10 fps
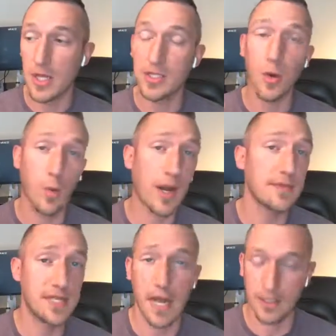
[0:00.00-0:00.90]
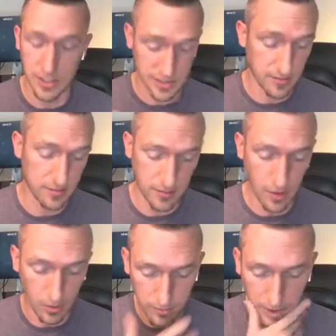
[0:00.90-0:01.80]
So what I'm saying, just to
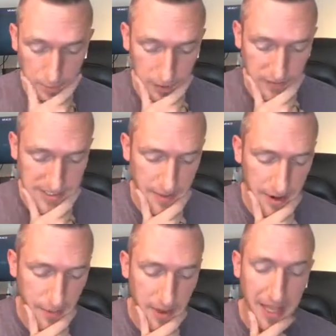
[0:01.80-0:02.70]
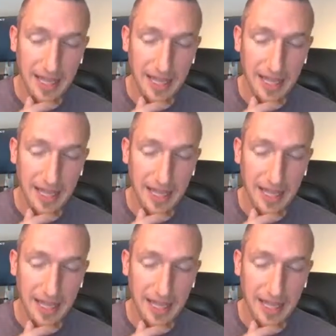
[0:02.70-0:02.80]
kind of briefly sum it up,